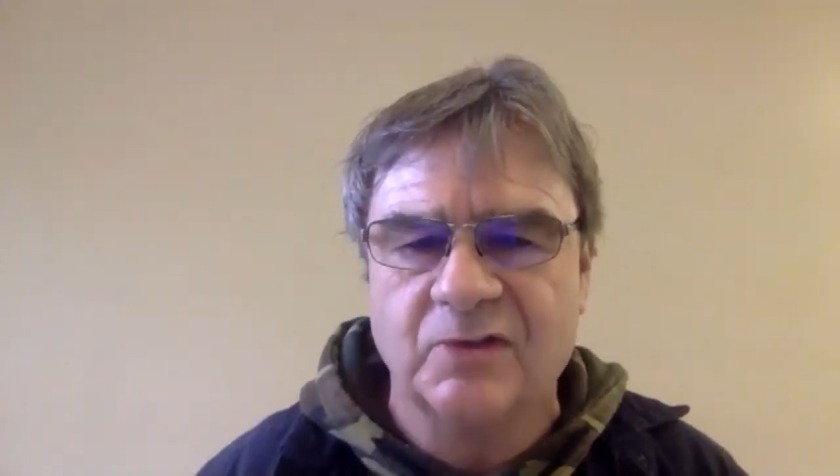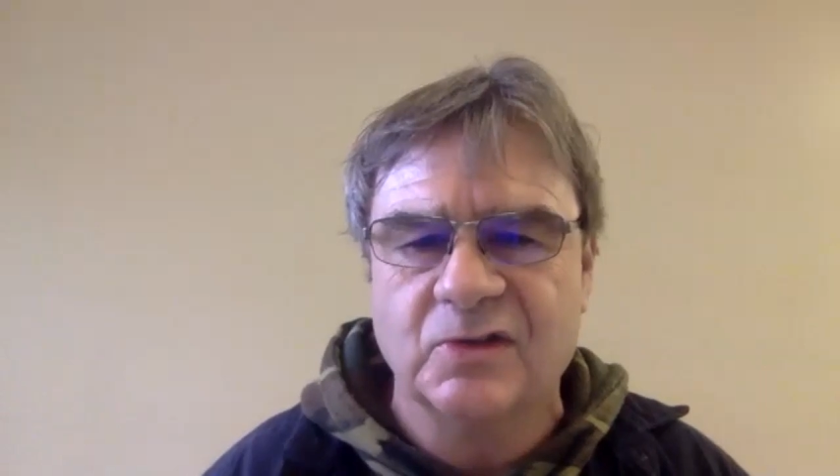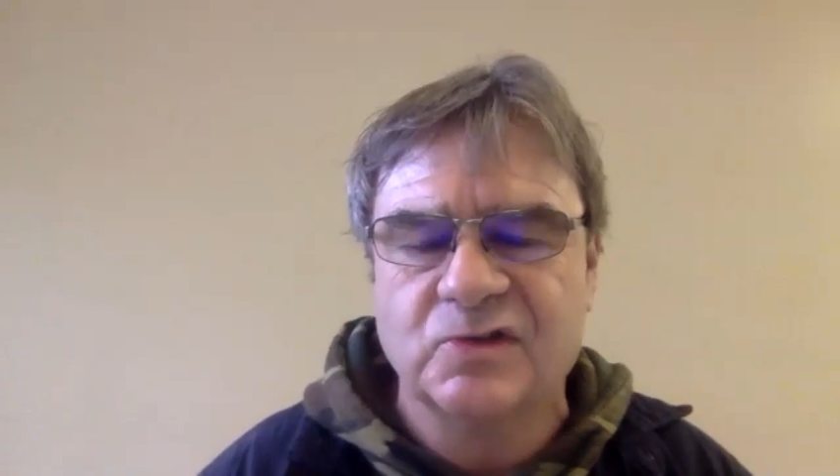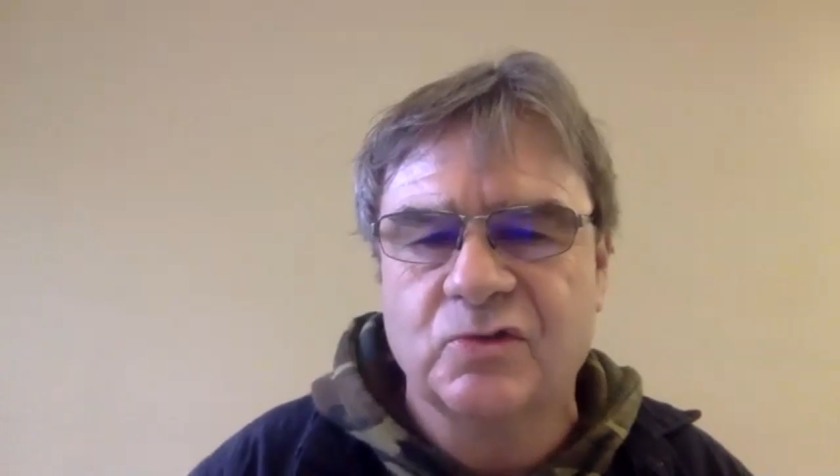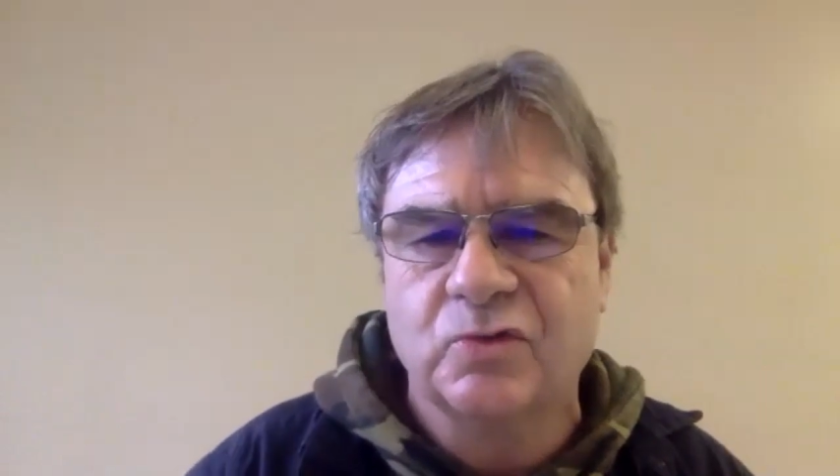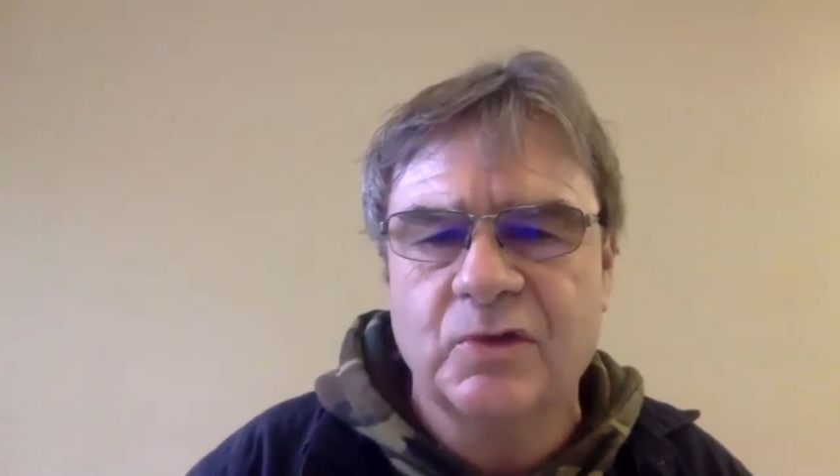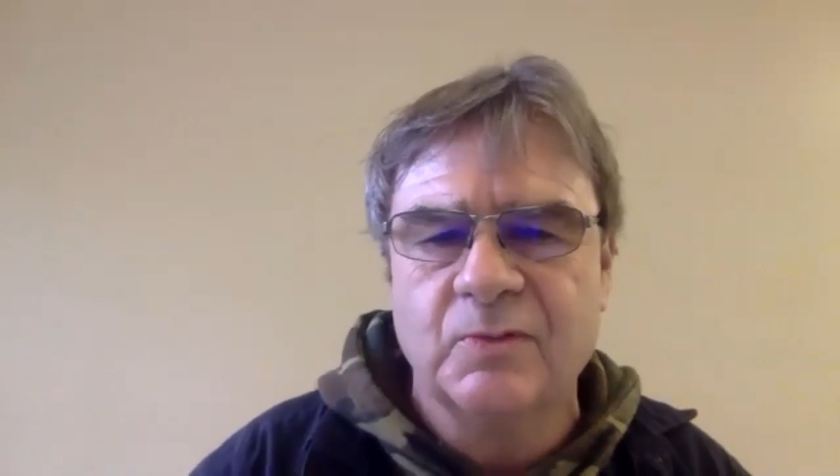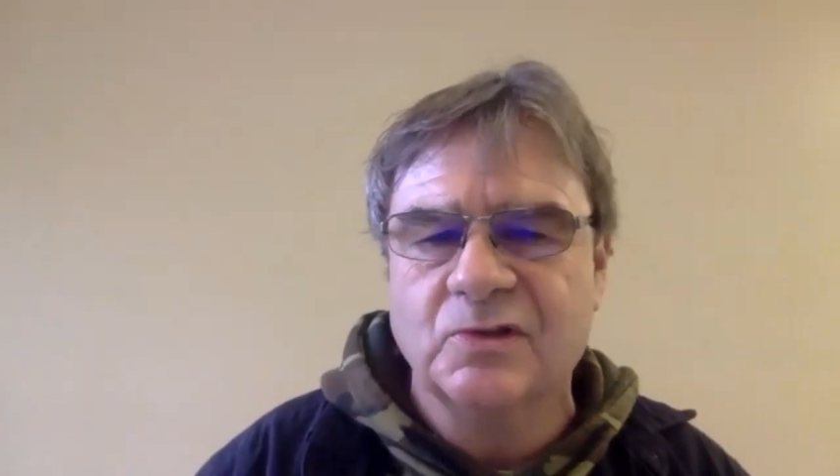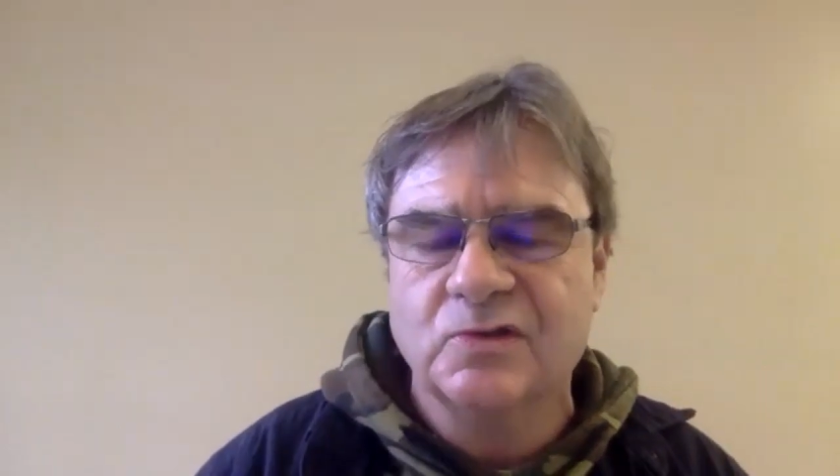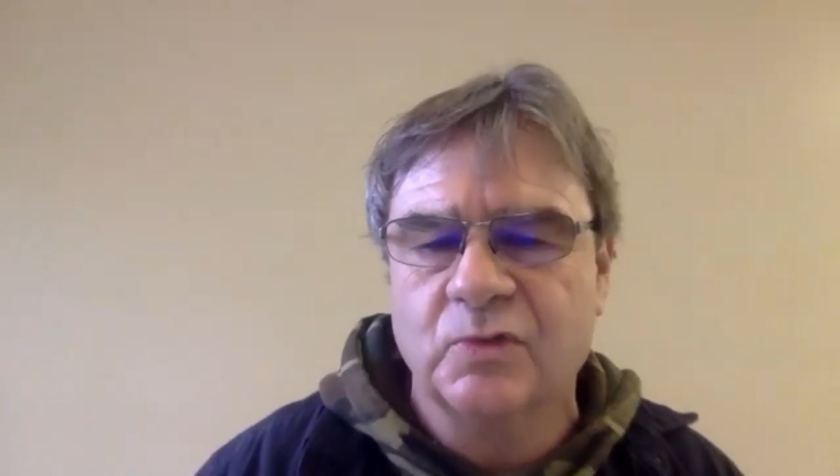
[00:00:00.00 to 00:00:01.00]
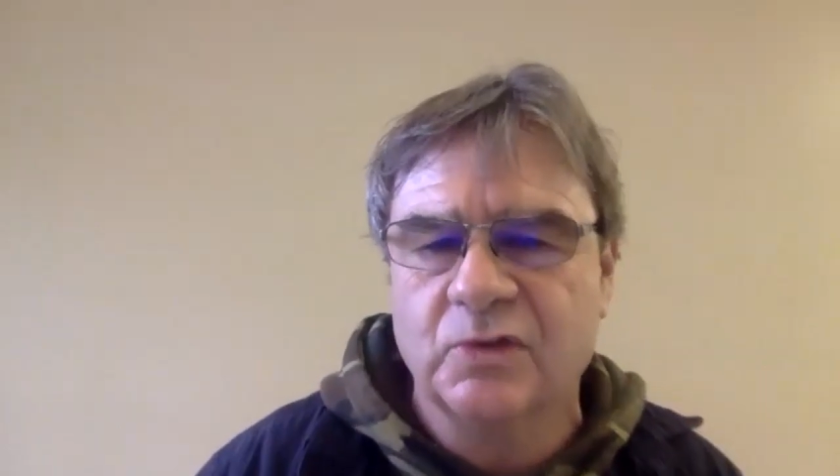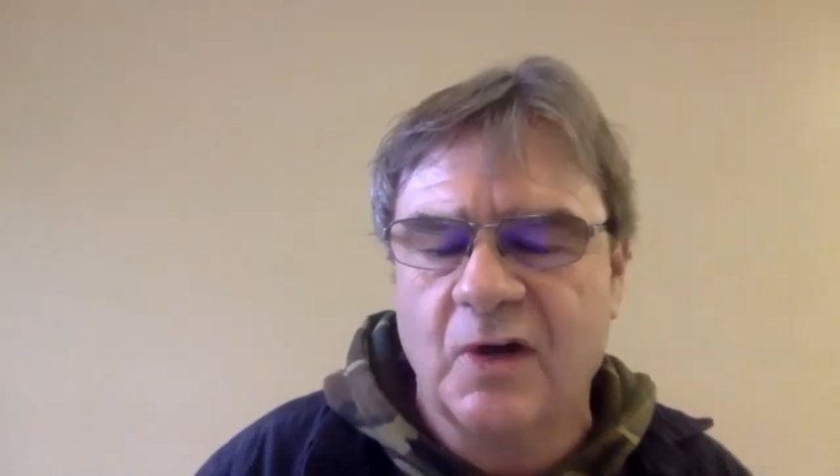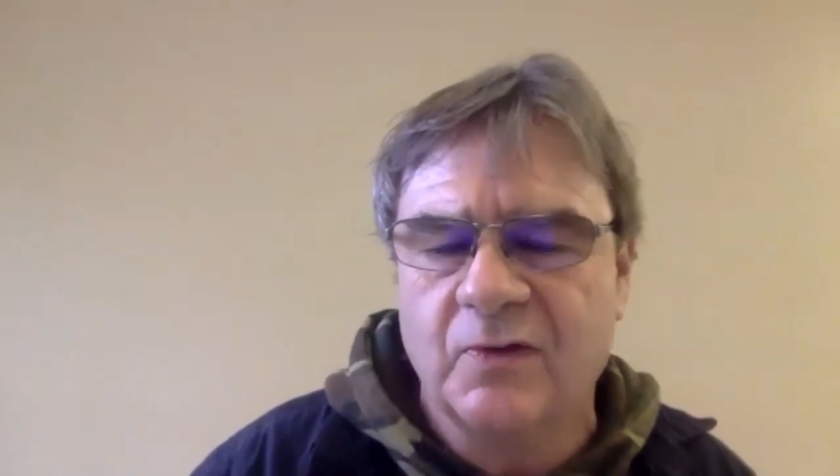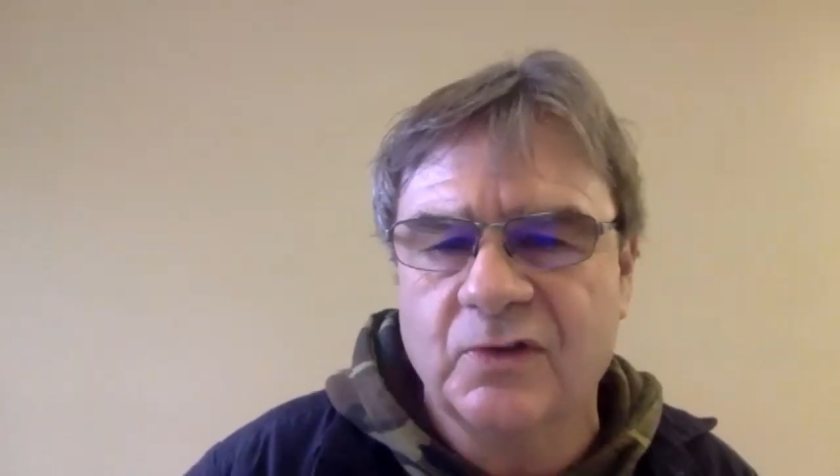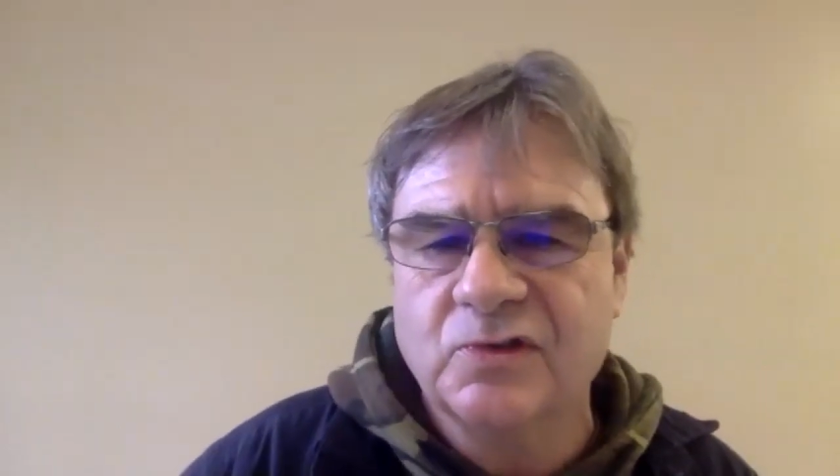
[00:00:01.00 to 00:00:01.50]
disagreements with
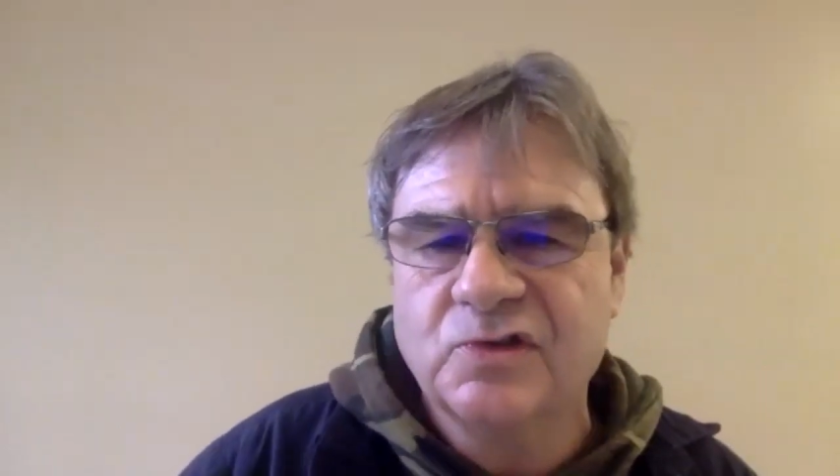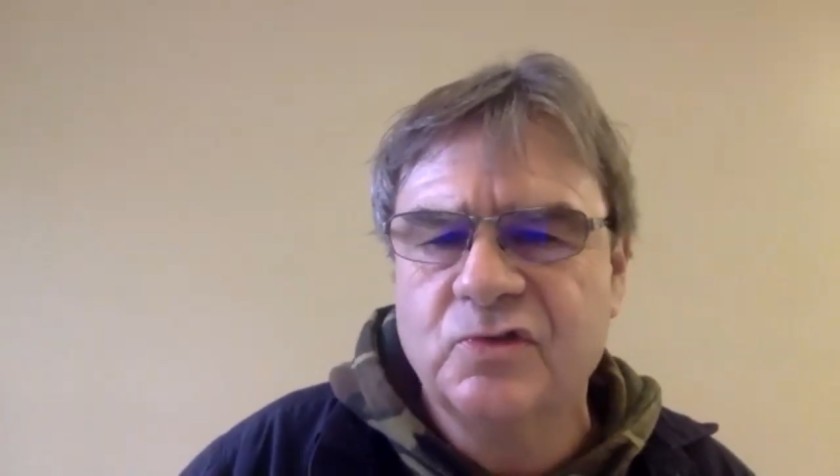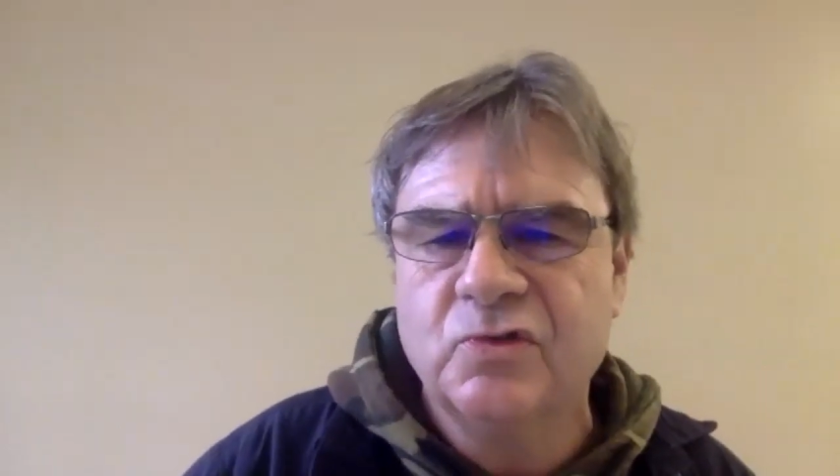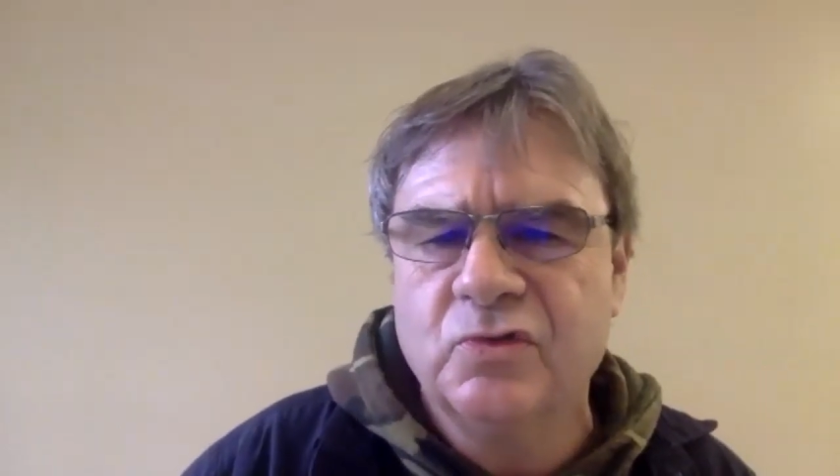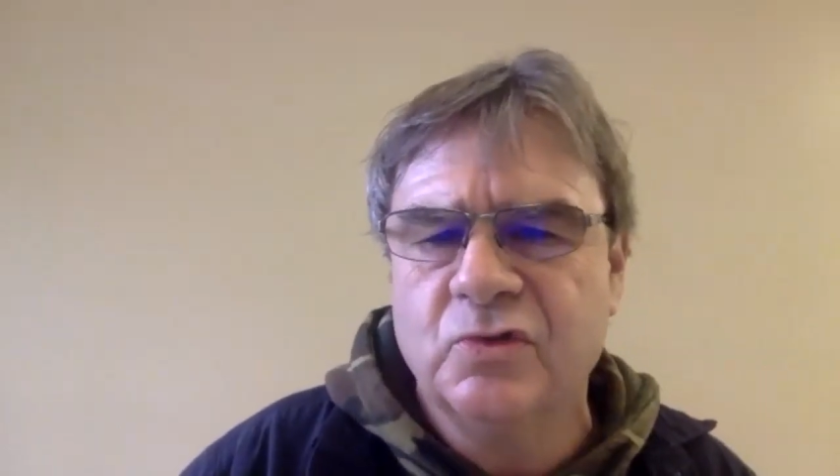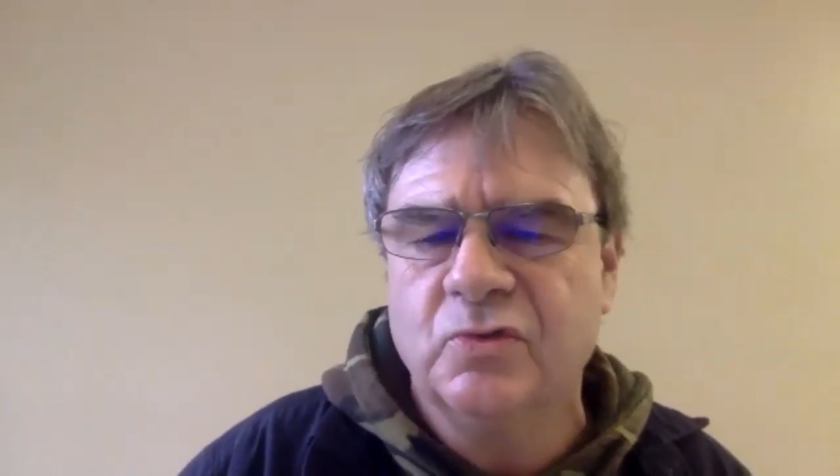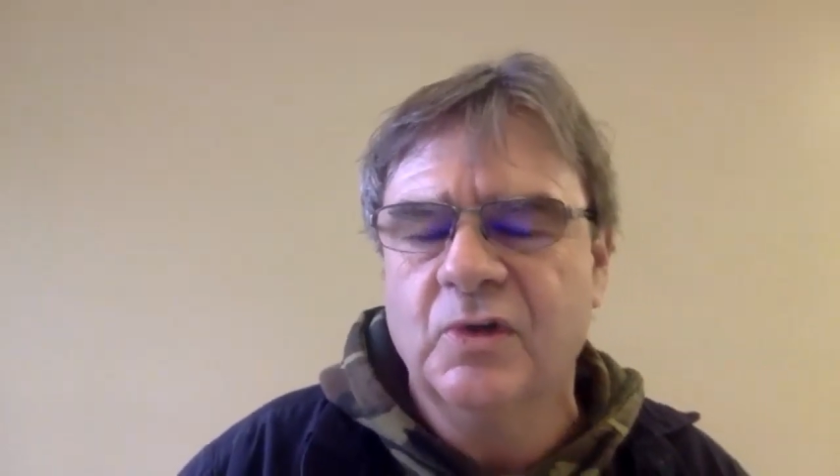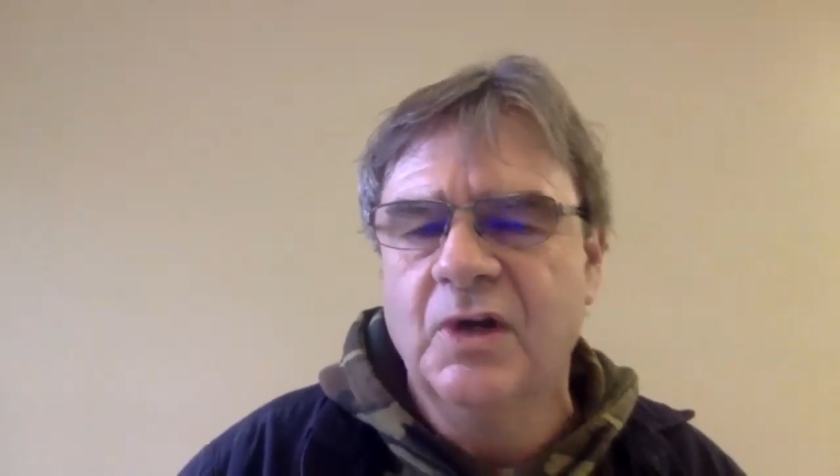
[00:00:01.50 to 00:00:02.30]
Governor Sununu